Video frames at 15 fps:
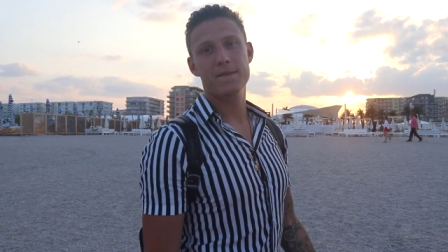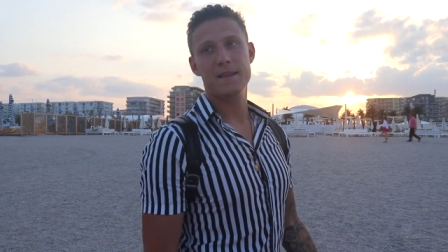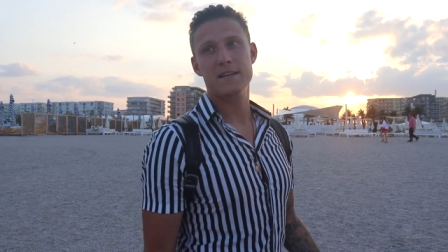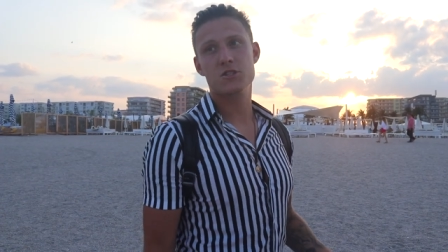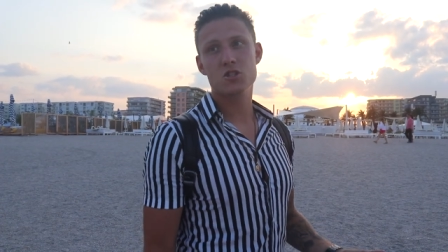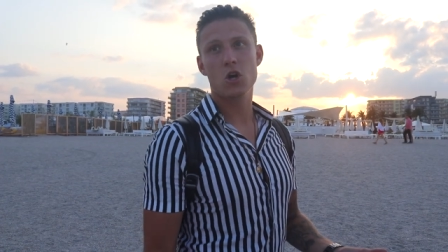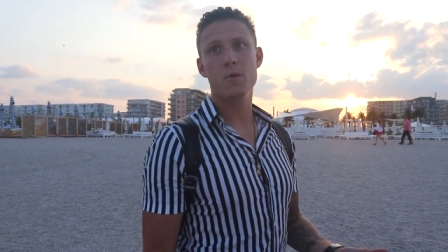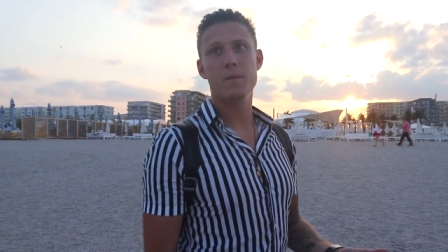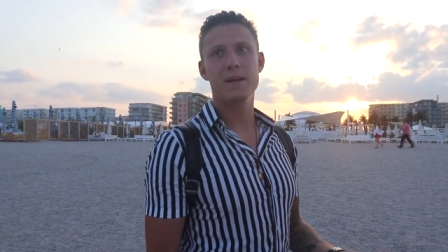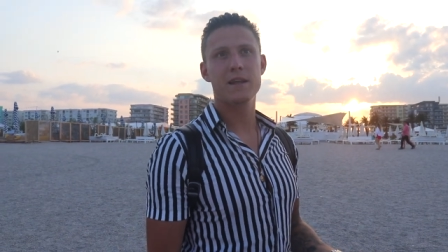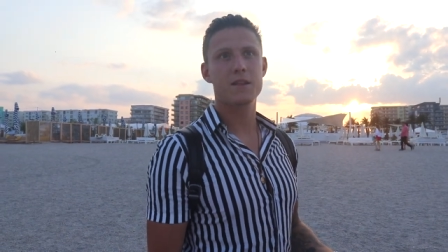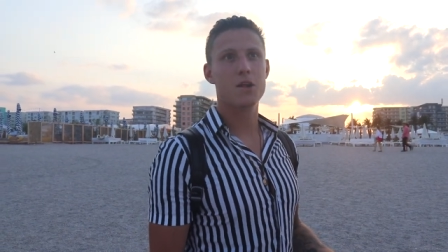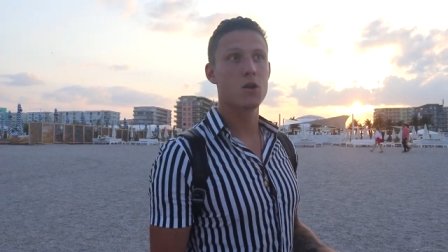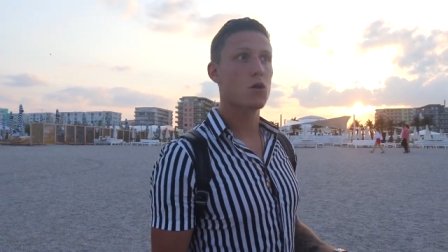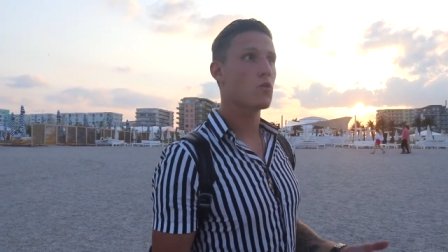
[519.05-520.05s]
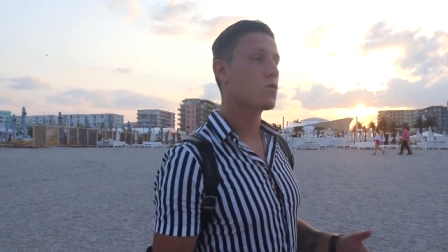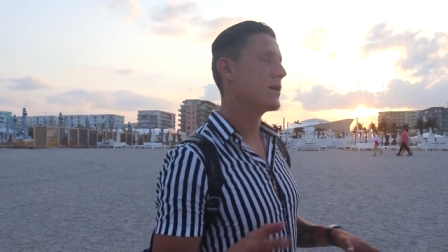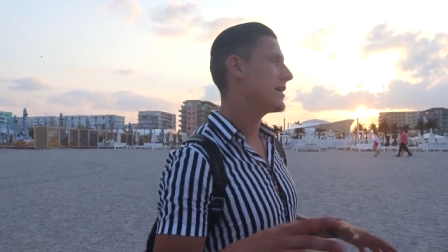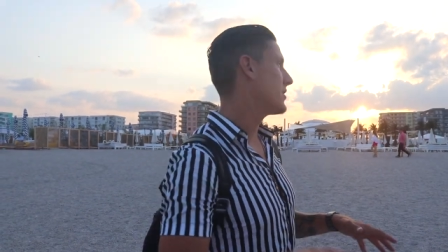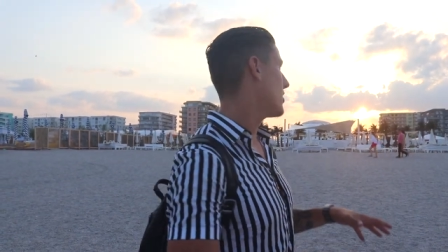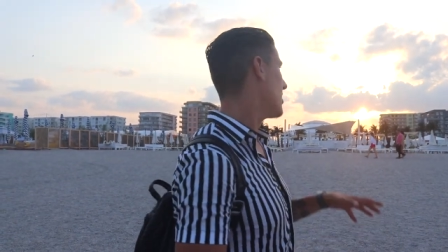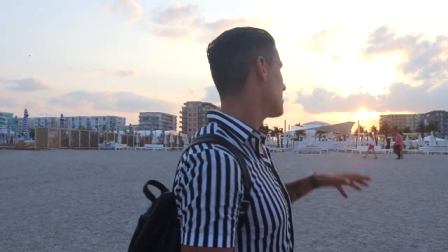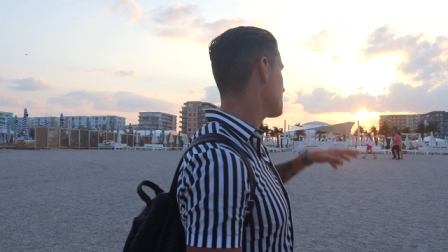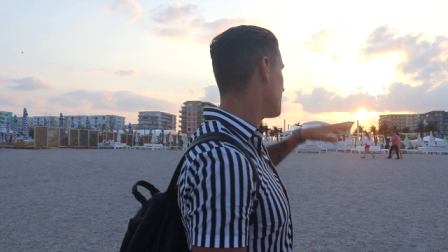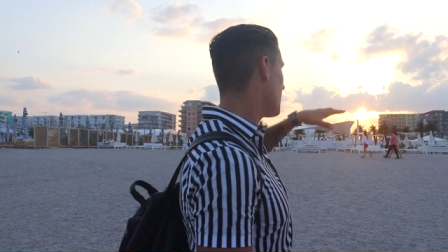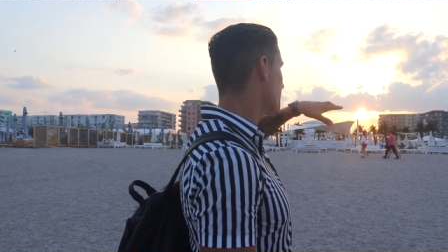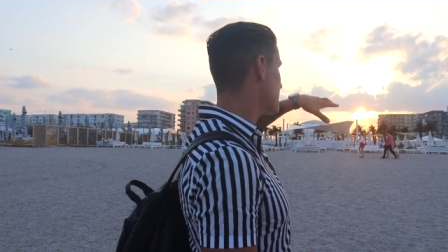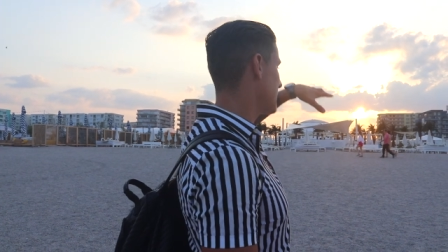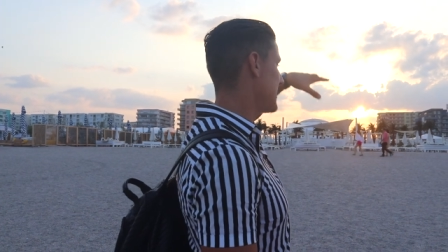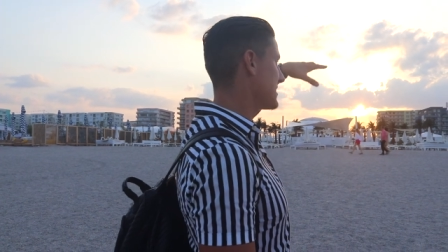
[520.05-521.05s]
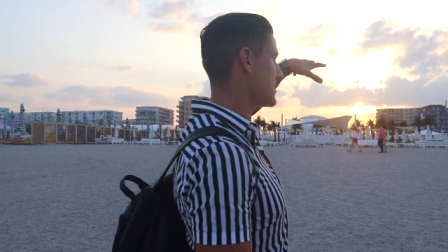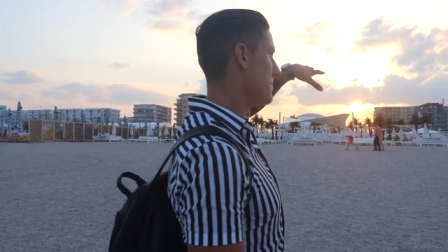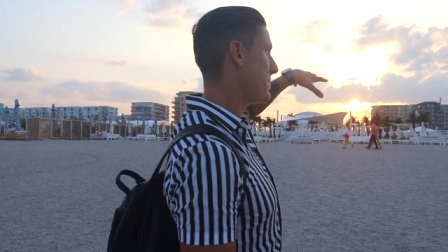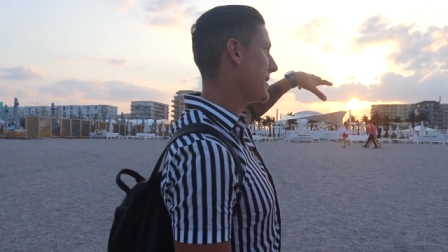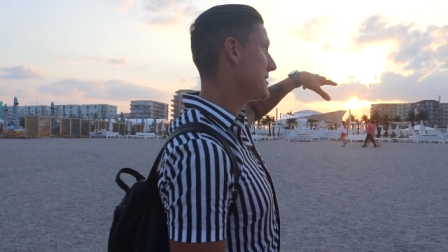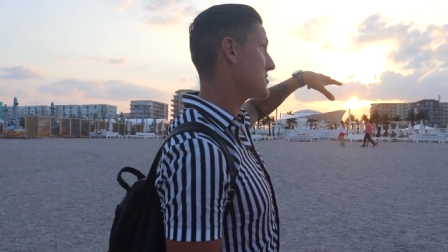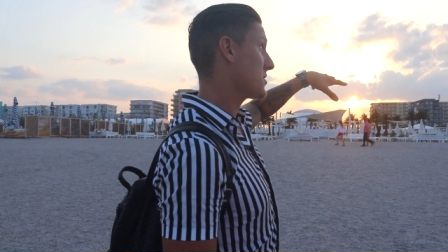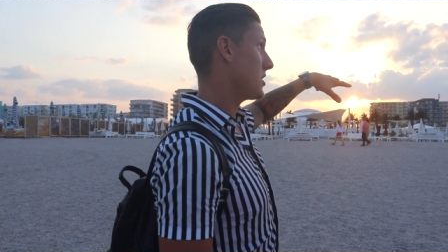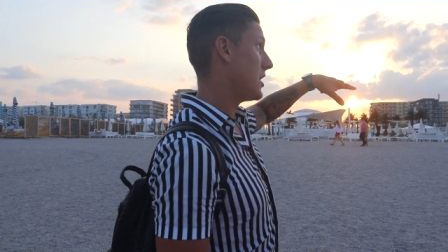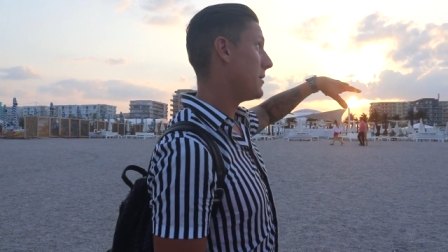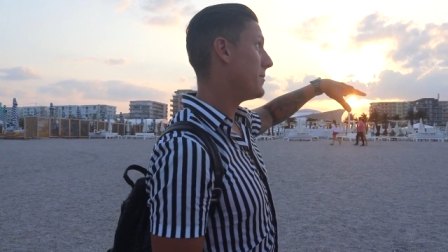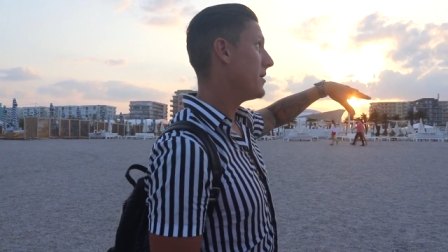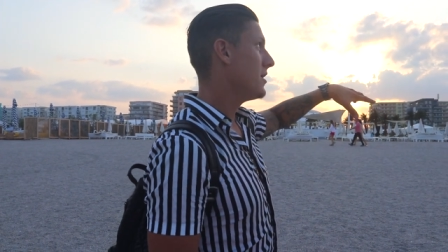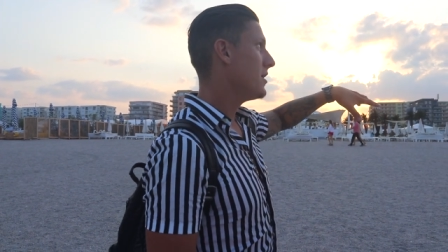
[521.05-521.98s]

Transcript: There's so many that look really nice, but obviously that's the beach club.